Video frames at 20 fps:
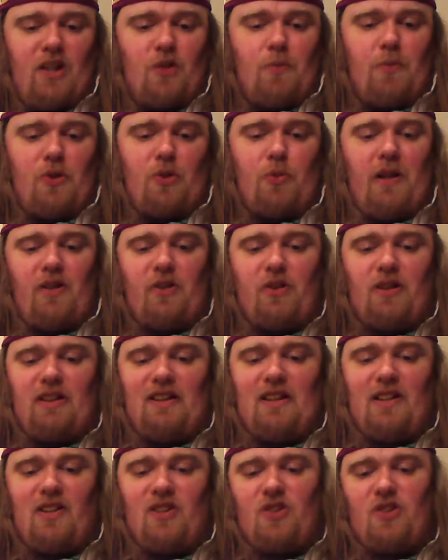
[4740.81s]
between
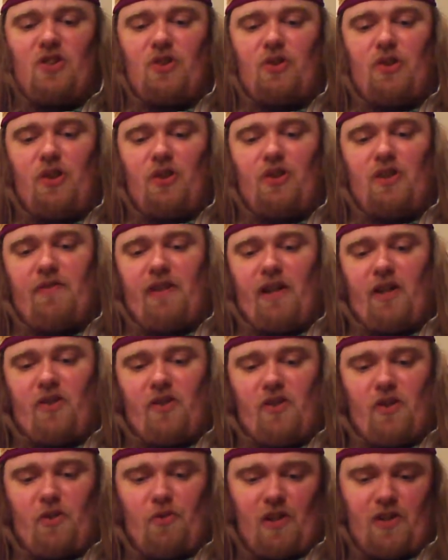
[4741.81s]
Christ's
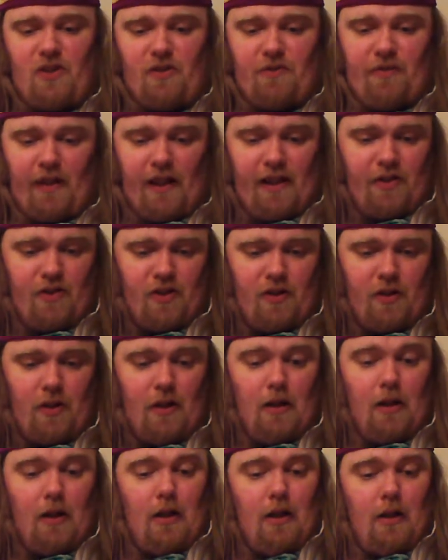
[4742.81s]
crucifixion and resurrection,
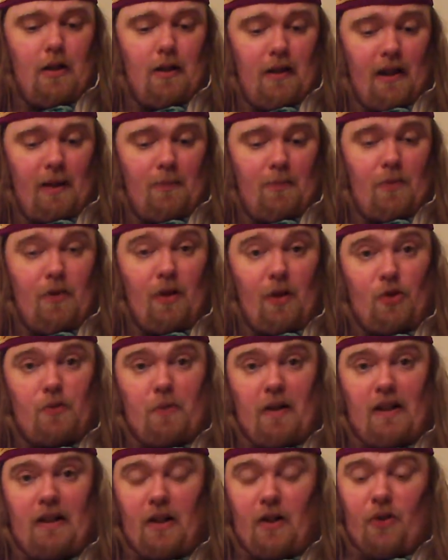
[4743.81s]
those
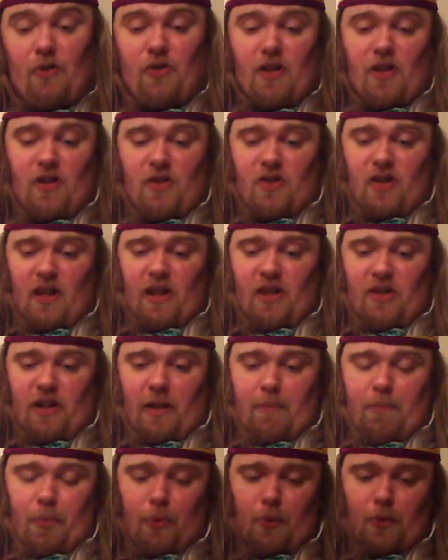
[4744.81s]
being used as
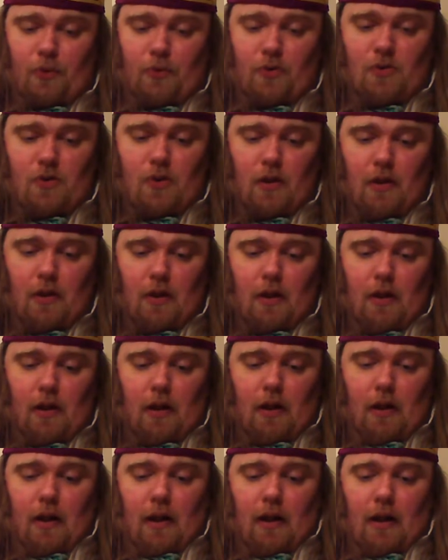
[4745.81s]
examples.
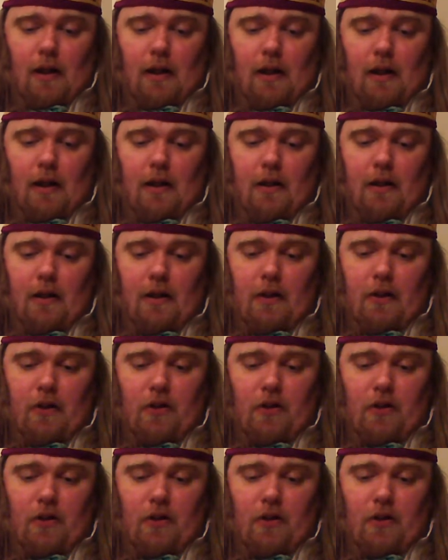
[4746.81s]
How